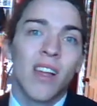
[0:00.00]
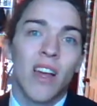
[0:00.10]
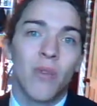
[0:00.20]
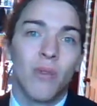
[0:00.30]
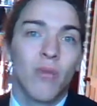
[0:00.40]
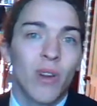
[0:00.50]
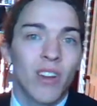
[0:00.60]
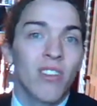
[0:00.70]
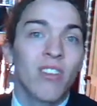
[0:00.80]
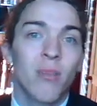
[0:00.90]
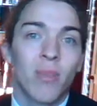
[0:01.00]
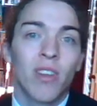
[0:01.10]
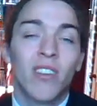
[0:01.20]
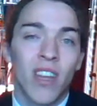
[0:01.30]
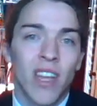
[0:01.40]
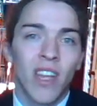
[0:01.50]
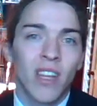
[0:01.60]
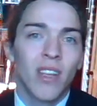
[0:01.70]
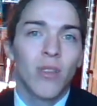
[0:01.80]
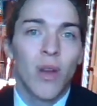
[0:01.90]
And we're simply saying
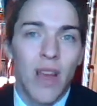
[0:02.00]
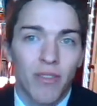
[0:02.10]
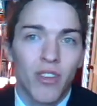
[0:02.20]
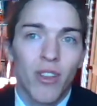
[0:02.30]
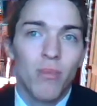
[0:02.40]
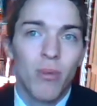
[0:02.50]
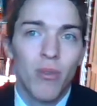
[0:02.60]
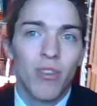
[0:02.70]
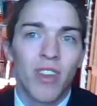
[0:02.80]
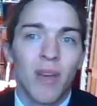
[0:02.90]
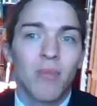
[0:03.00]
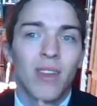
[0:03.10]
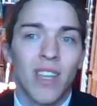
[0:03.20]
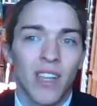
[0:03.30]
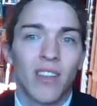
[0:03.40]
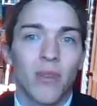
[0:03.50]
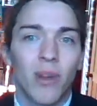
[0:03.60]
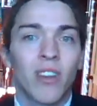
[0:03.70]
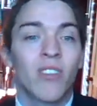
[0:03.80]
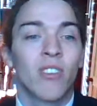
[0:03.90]
you haven't proven them guilty.
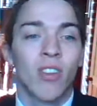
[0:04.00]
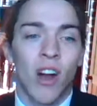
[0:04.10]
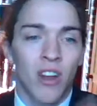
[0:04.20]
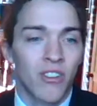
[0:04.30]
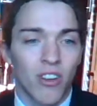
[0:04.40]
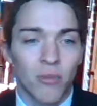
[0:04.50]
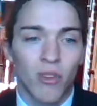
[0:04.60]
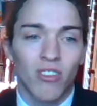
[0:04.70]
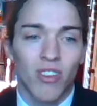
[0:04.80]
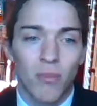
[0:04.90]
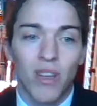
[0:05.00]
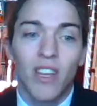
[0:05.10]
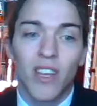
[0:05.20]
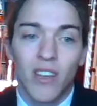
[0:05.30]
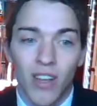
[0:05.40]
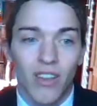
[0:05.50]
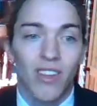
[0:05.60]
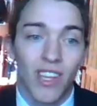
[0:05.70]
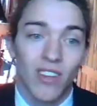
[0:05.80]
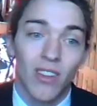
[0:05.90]
Our judgment is simply not
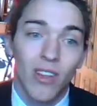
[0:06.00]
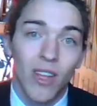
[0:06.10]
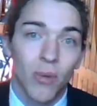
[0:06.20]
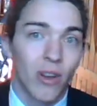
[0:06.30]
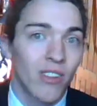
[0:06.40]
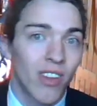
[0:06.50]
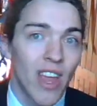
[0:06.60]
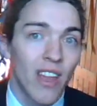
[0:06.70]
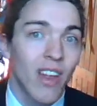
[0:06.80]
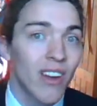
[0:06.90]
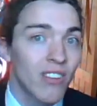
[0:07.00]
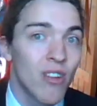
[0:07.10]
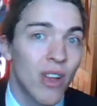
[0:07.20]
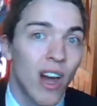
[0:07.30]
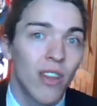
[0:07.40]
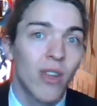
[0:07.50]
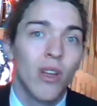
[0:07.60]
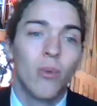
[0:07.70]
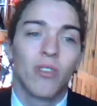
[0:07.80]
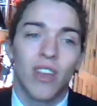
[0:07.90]
guilty. We're not saying there is no God.
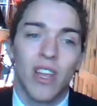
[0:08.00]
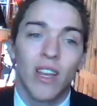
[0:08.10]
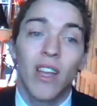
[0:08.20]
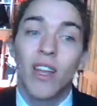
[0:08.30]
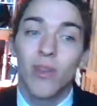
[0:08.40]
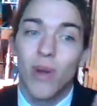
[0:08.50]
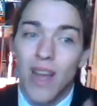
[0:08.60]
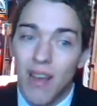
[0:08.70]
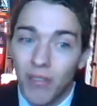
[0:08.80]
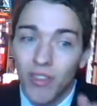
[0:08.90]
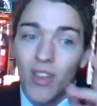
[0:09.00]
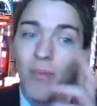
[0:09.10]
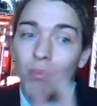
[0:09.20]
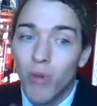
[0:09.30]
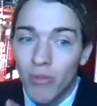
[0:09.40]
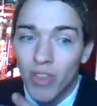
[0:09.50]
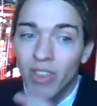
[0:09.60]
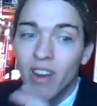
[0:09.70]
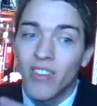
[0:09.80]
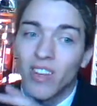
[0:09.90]
We're saying you haven't proven
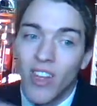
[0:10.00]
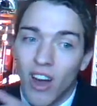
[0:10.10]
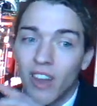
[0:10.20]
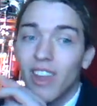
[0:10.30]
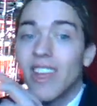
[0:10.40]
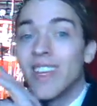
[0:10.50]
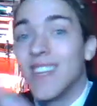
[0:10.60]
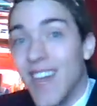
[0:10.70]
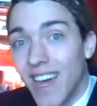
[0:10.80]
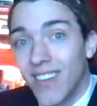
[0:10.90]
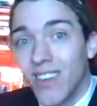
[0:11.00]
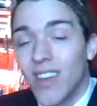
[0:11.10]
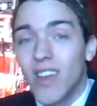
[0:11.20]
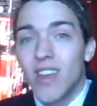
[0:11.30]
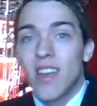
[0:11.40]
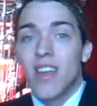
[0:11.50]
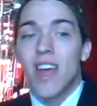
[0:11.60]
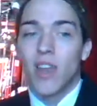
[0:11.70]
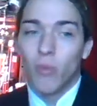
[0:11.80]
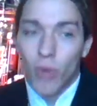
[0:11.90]
there is a God yet.
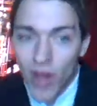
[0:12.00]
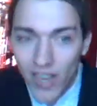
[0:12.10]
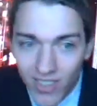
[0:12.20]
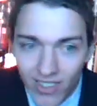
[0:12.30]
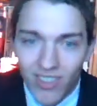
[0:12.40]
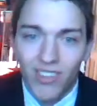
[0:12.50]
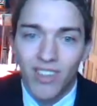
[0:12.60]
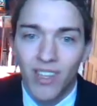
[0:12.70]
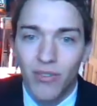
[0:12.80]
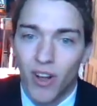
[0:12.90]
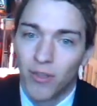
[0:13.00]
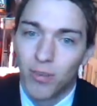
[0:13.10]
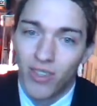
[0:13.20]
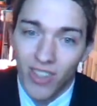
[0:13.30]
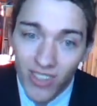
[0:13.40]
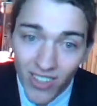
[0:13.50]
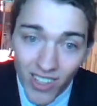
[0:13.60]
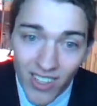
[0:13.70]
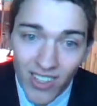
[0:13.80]
And why is this the default position?